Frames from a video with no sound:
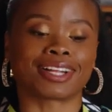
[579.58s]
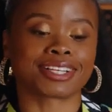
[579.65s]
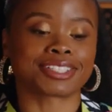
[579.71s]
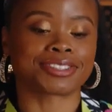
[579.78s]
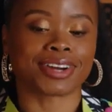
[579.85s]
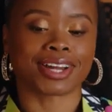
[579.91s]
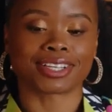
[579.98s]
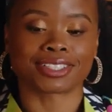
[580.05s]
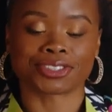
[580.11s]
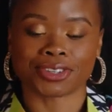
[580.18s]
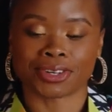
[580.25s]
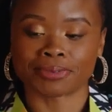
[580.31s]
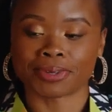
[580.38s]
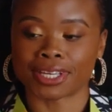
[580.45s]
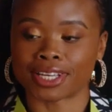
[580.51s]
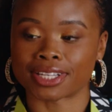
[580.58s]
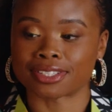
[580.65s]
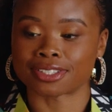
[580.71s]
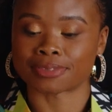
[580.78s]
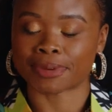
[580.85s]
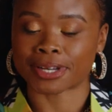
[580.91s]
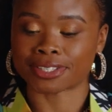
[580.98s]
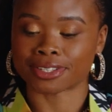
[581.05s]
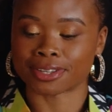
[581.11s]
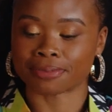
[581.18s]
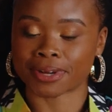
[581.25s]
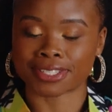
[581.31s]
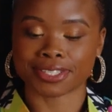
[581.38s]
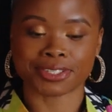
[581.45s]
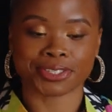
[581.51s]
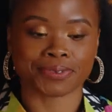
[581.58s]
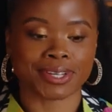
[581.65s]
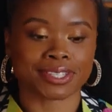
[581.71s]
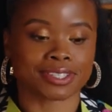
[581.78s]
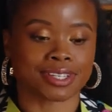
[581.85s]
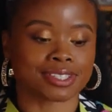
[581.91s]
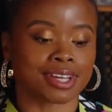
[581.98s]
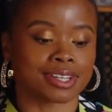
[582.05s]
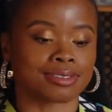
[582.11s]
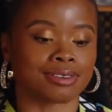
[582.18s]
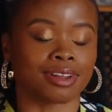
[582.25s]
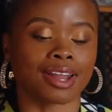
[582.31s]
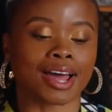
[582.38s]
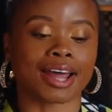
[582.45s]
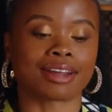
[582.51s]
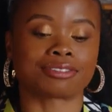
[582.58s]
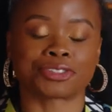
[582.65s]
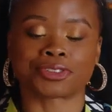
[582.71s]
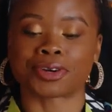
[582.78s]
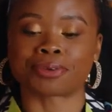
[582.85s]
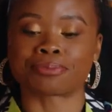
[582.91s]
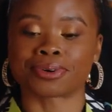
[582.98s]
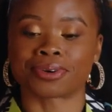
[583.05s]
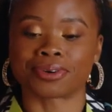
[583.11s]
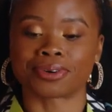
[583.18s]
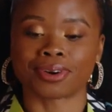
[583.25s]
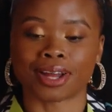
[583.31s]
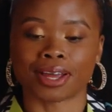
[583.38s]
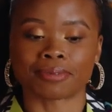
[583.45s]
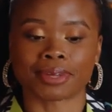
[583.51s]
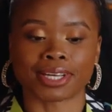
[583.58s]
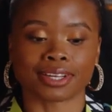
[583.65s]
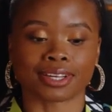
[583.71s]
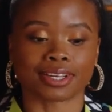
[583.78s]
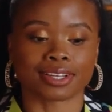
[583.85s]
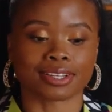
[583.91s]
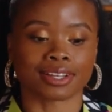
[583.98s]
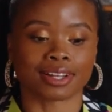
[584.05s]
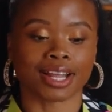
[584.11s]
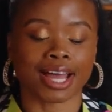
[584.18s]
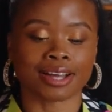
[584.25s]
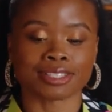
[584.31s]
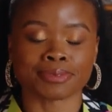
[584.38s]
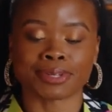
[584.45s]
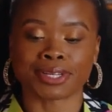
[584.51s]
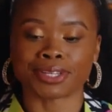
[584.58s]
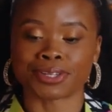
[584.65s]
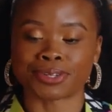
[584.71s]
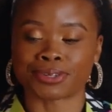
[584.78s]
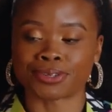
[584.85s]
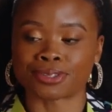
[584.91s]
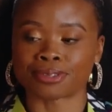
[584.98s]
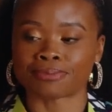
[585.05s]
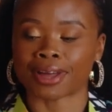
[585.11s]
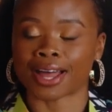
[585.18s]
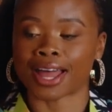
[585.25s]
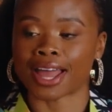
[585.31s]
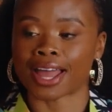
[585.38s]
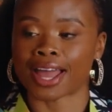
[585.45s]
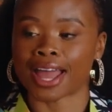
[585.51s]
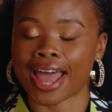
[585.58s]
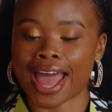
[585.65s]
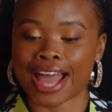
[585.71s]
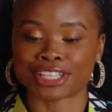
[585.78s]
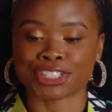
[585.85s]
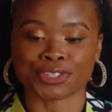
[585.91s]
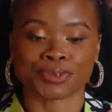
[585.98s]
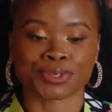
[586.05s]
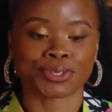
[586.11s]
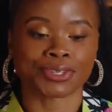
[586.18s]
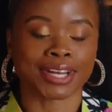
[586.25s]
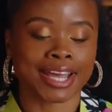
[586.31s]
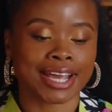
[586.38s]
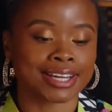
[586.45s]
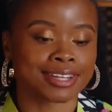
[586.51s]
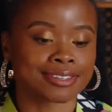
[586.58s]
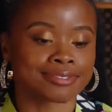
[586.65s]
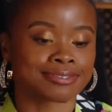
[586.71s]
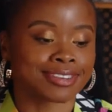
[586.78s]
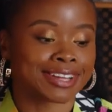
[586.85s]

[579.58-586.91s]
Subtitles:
electronic drum kits, especially in my situation as I do a lot of drum programming. It allows me to use my actual native